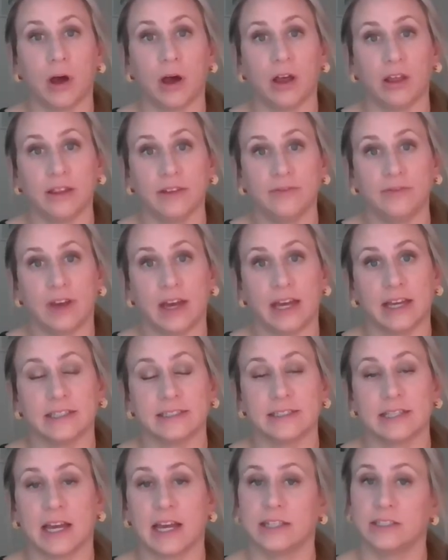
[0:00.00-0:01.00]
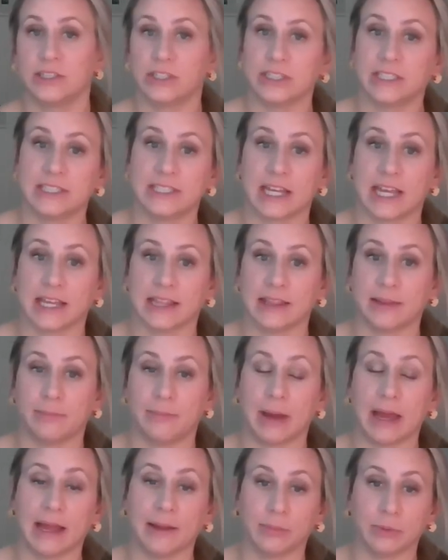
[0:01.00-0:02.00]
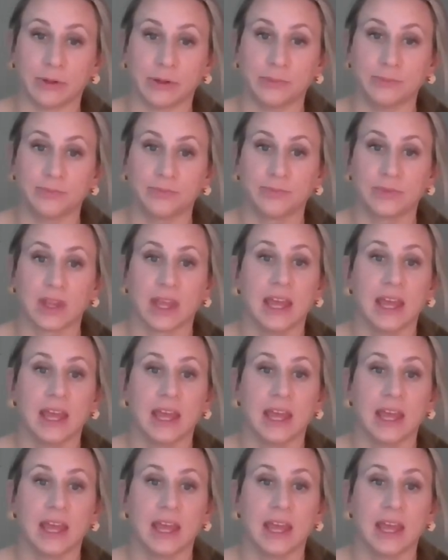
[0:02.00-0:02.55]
all of us understand the Bible.